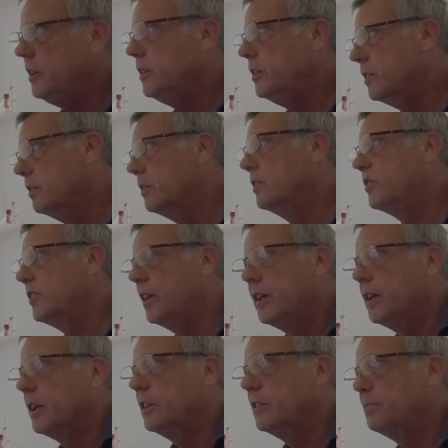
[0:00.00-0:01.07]
years that
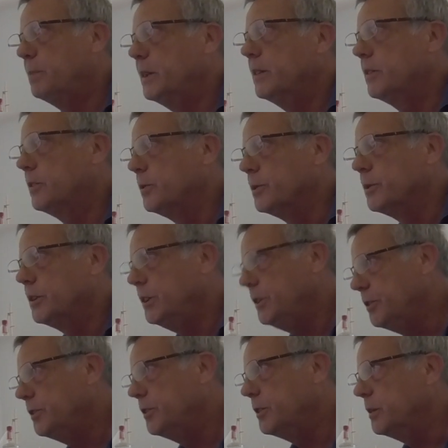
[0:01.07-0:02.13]
I've been on
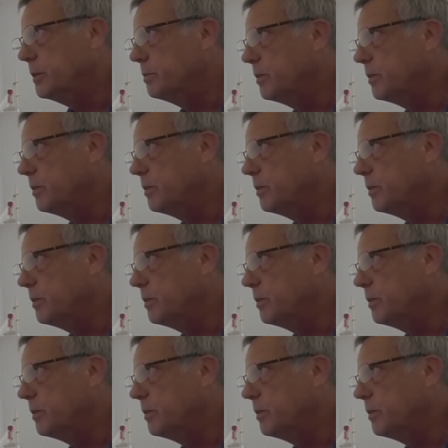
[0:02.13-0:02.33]
YouTube.